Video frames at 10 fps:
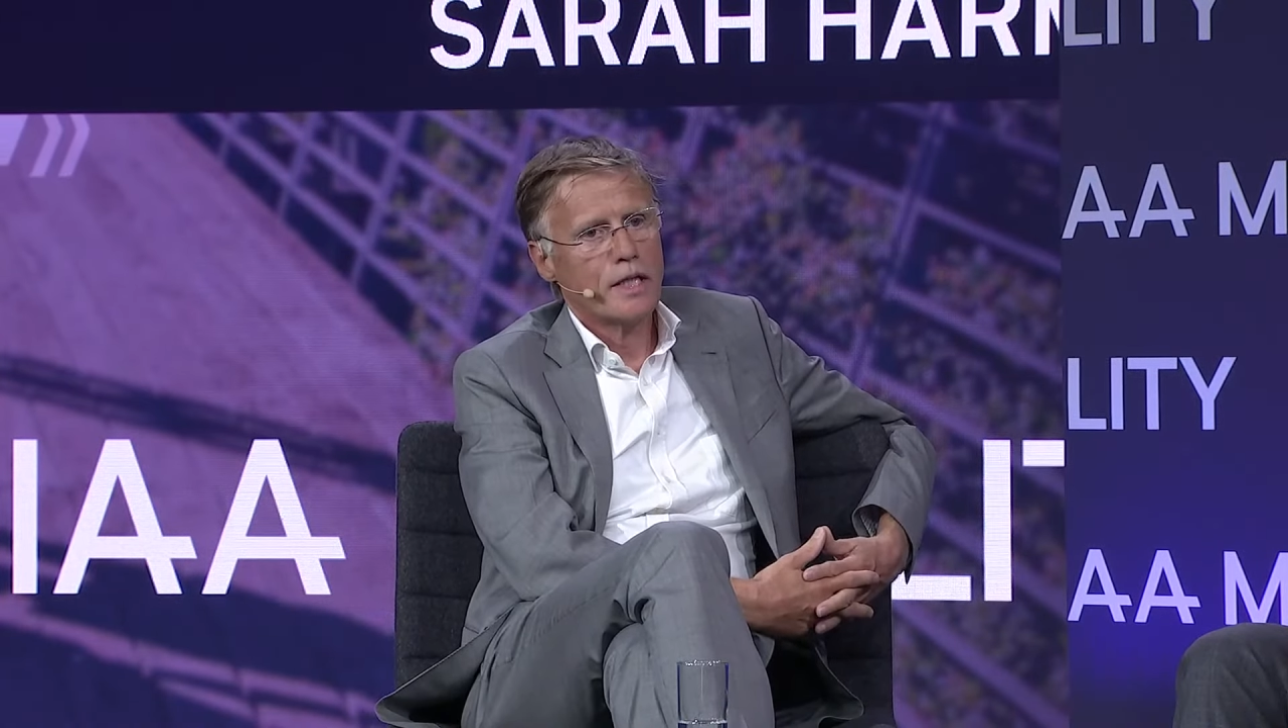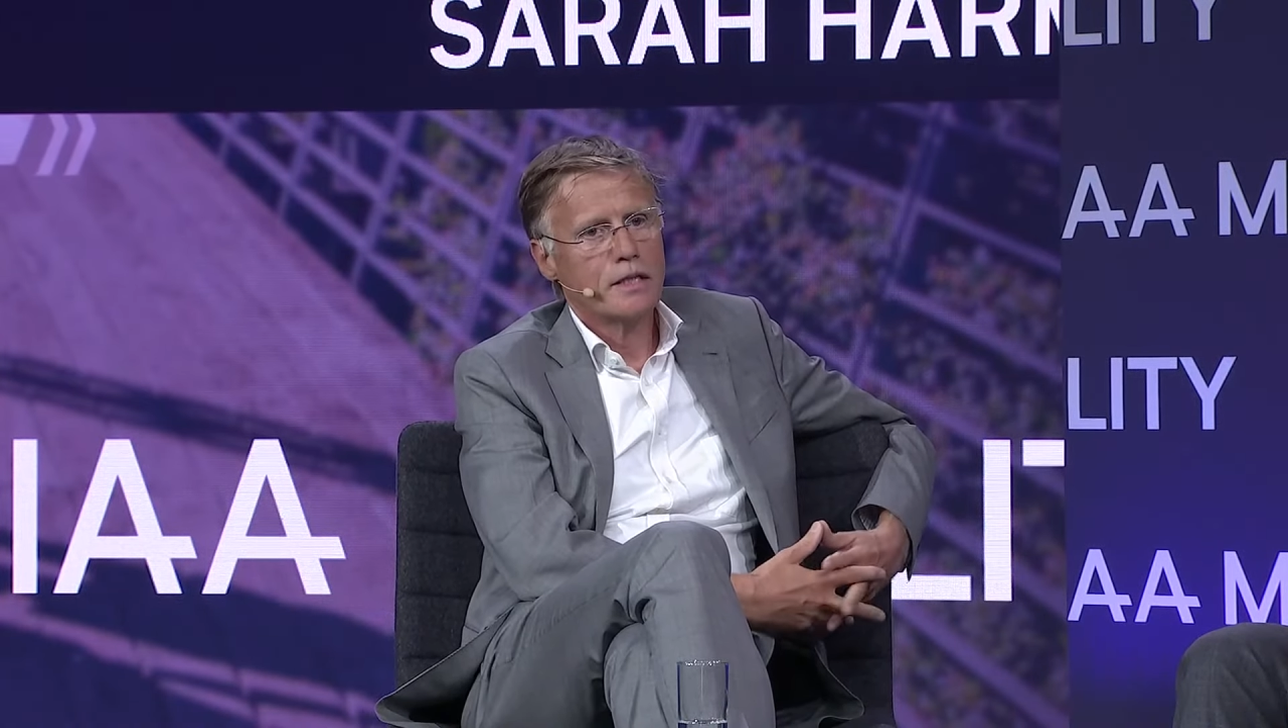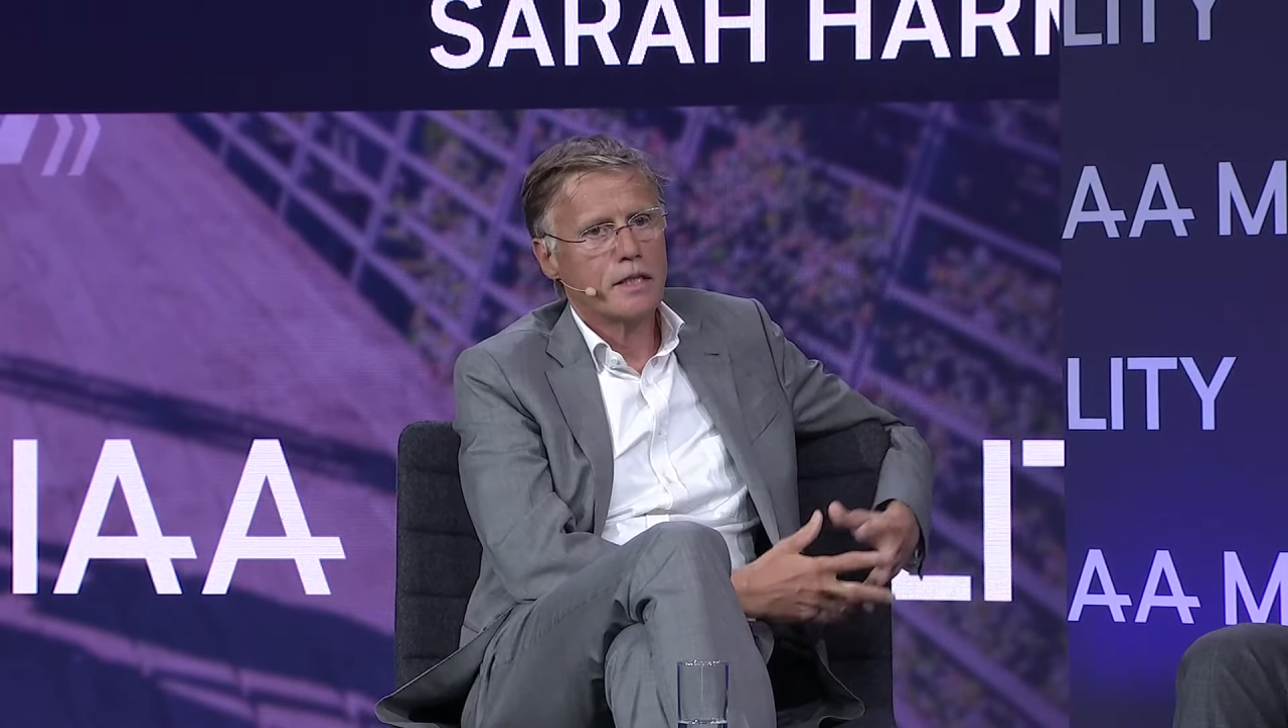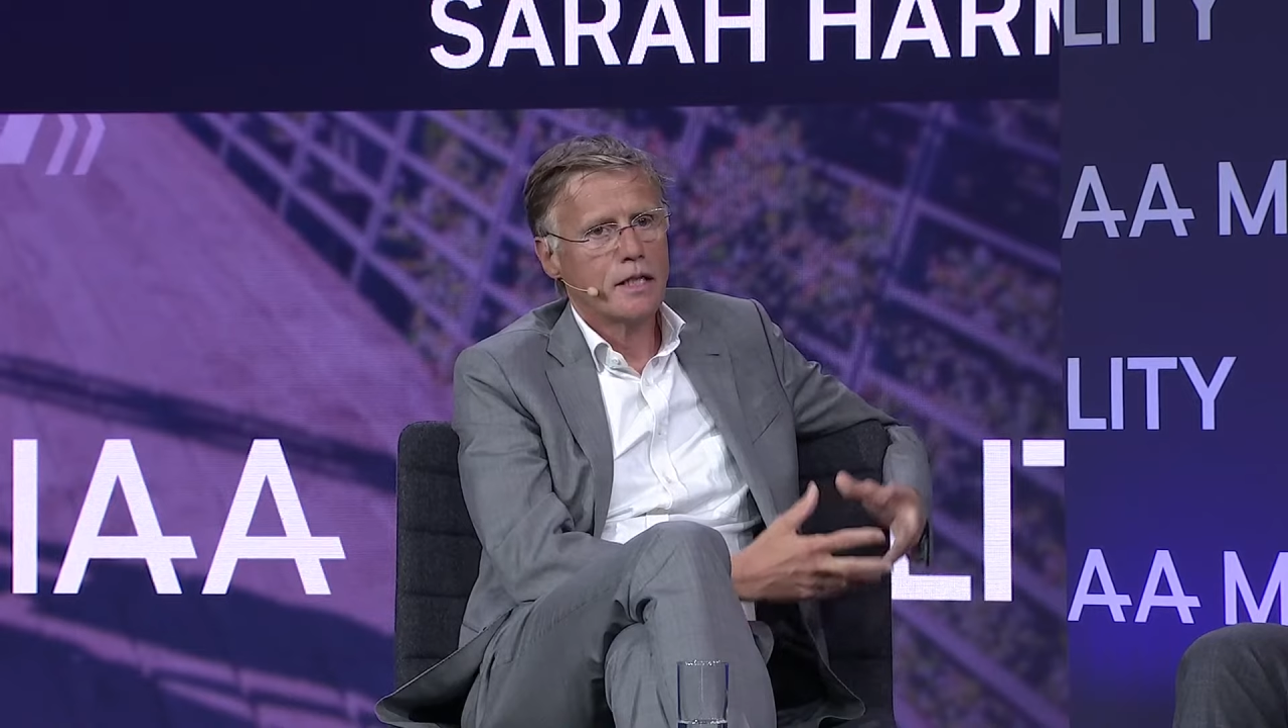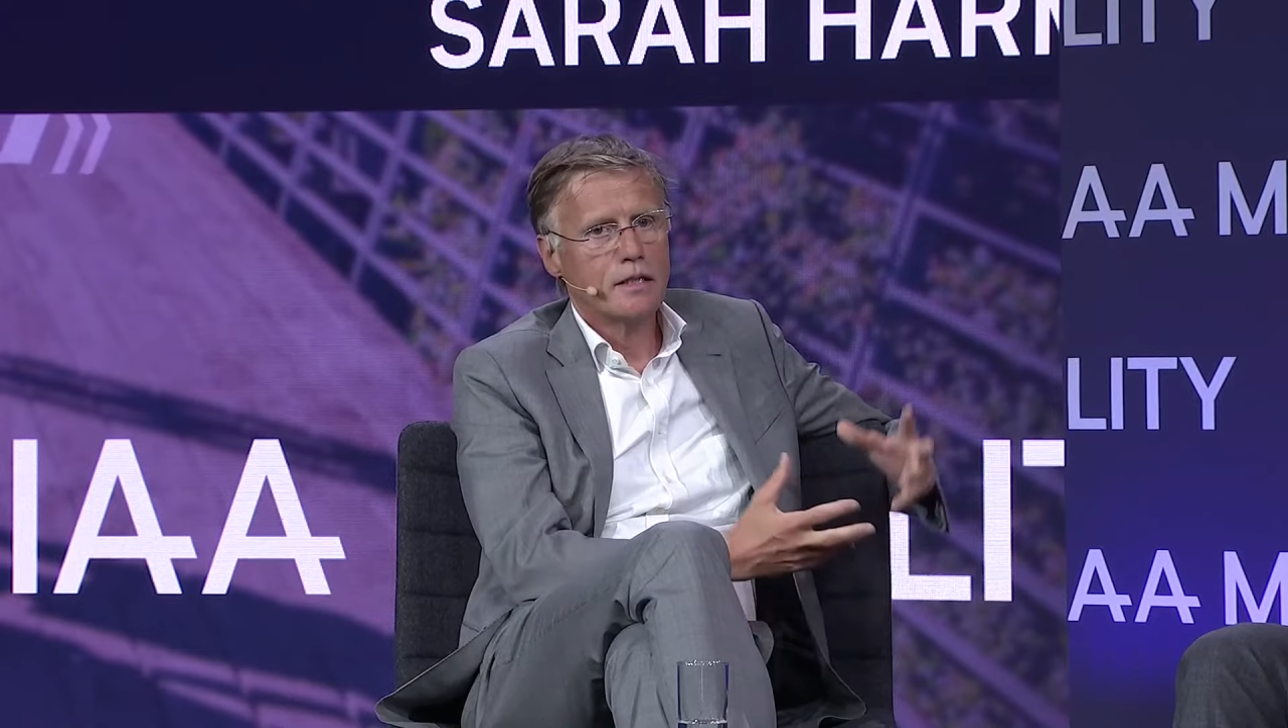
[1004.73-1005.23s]

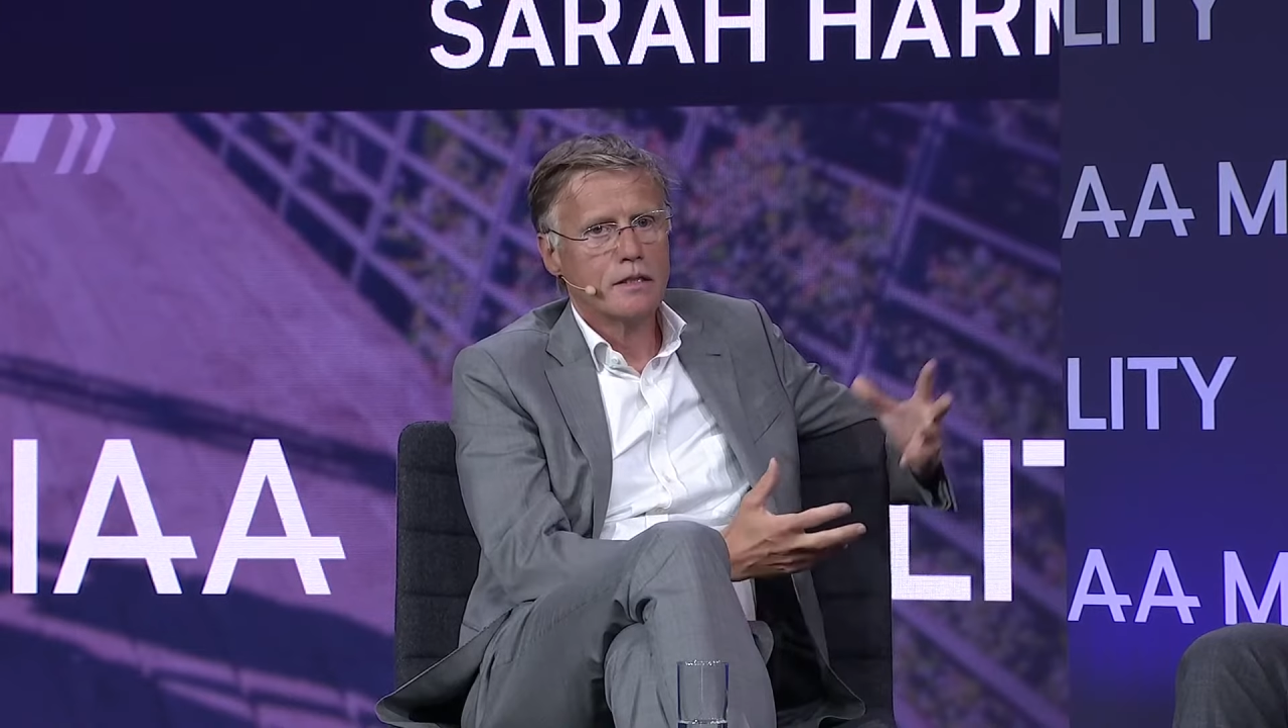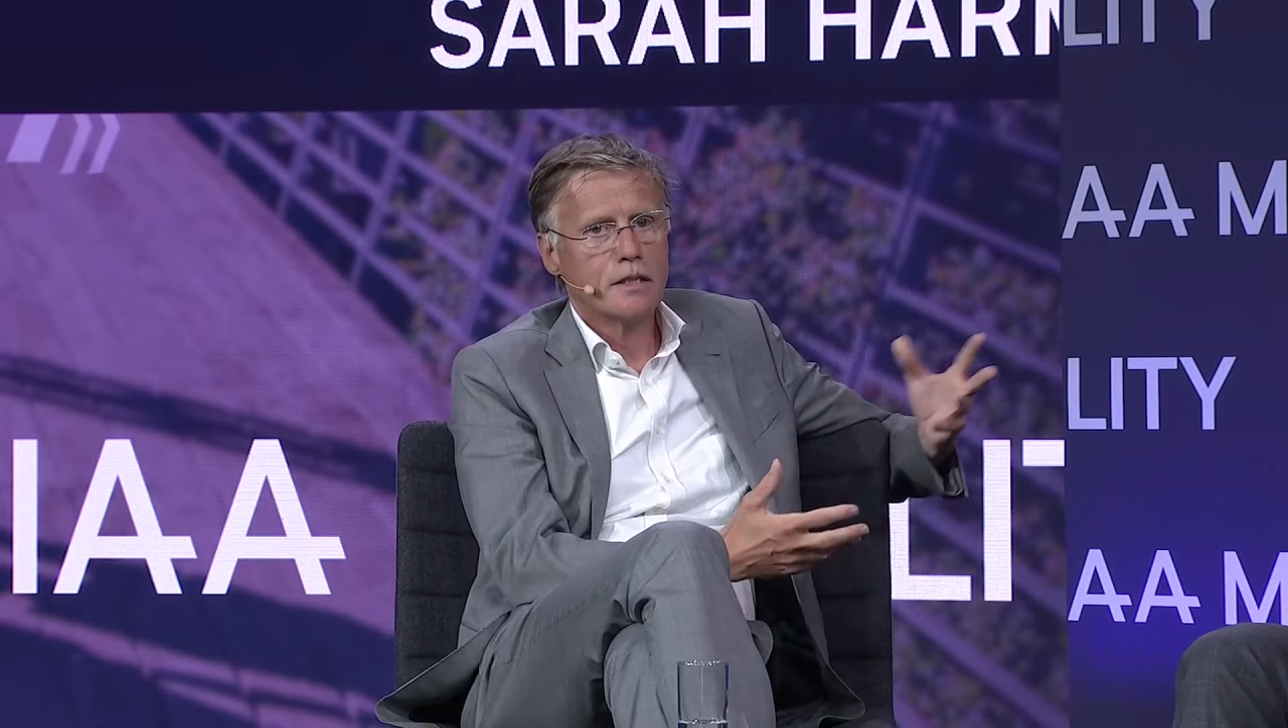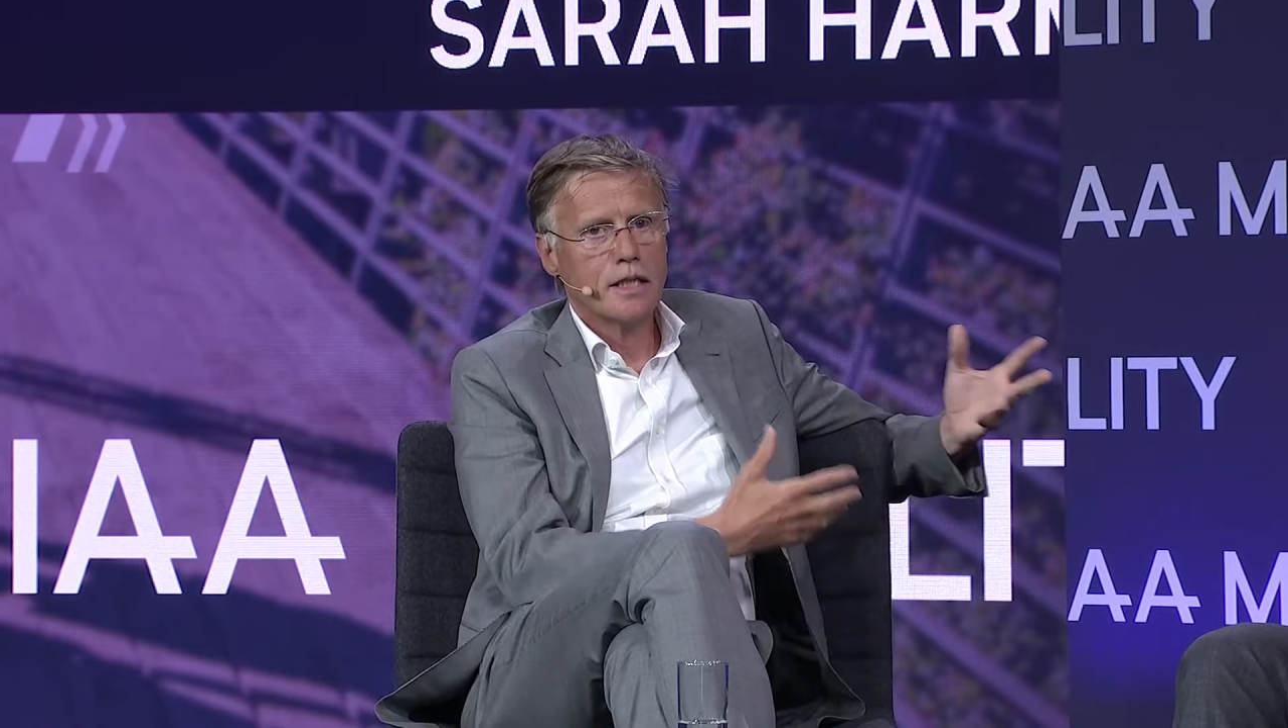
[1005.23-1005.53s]
in